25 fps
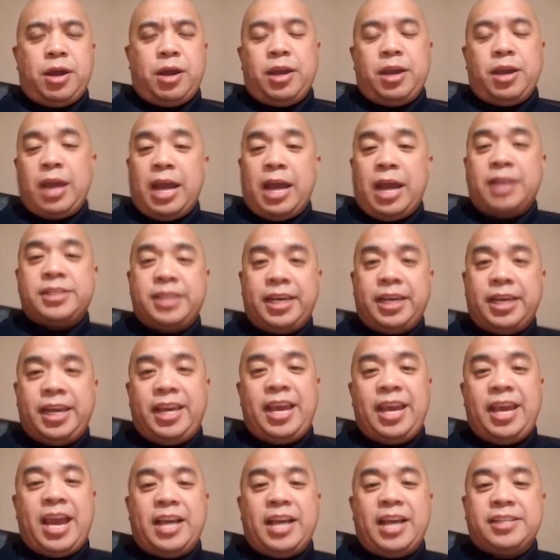He
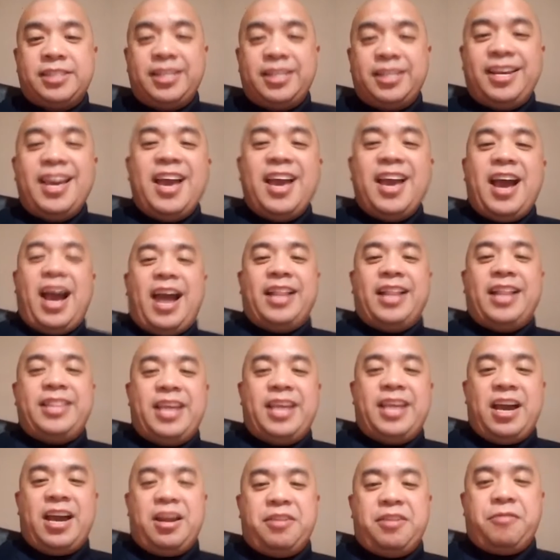actually had
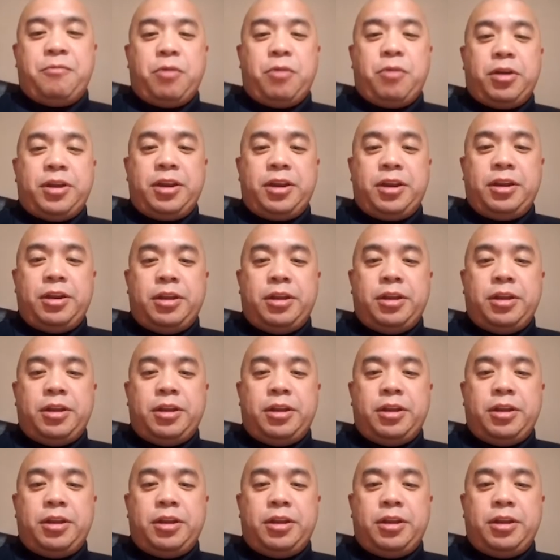Diana working in